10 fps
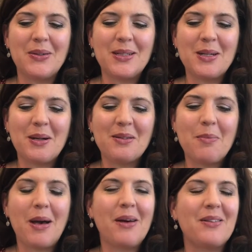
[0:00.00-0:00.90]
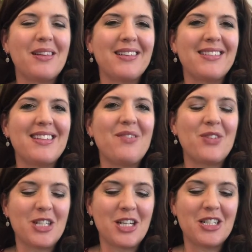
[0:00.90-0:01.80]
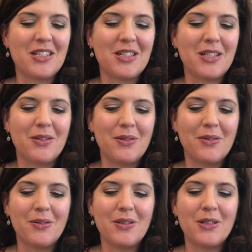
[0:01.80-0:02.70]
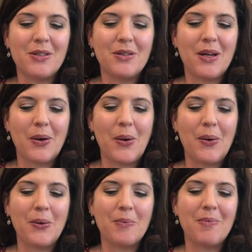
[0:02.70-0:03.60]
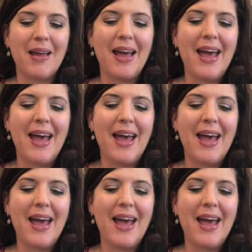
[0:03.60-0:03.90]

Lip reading: it talks about this invitation to their home.